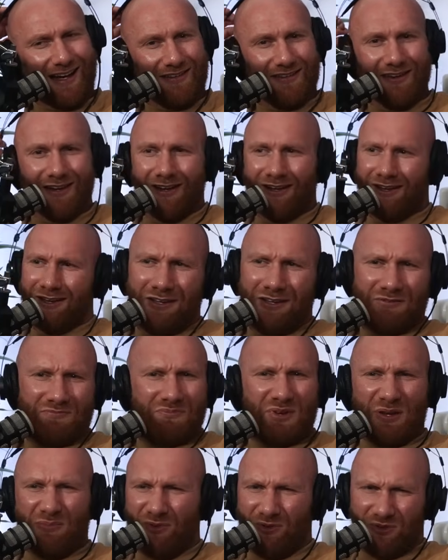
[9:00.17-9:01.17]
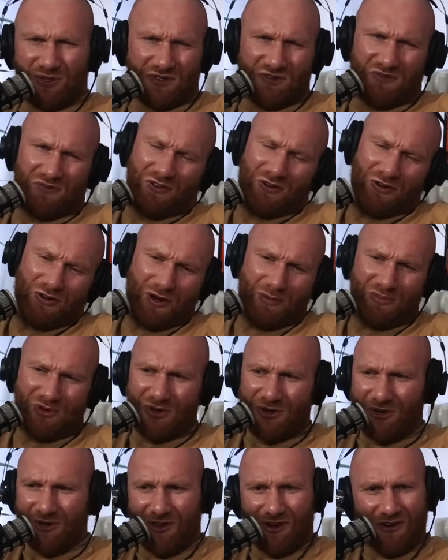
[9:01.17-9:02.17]
And people just falling about
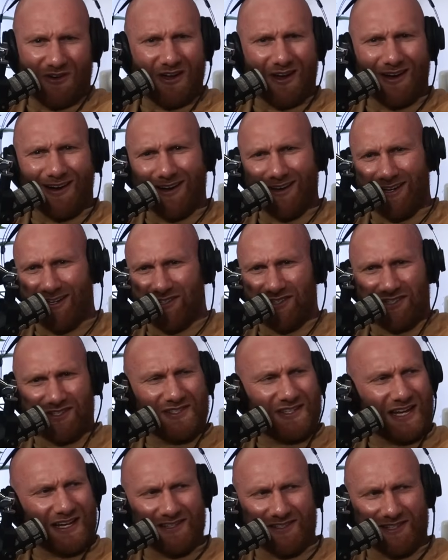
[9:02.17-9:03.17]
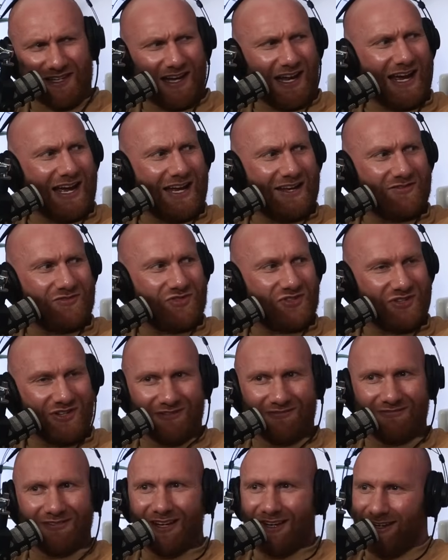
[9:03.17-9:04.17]
out their nut and it just stinks of ganj
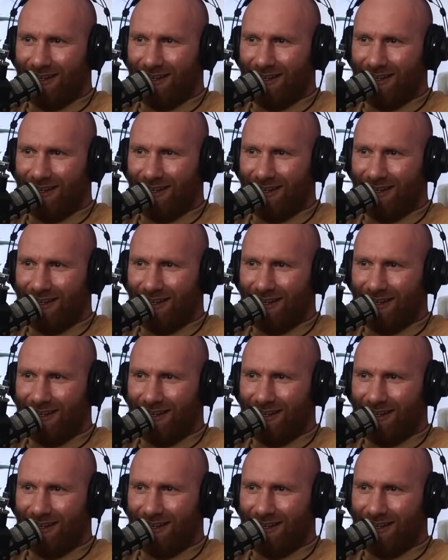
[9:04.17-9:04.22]
and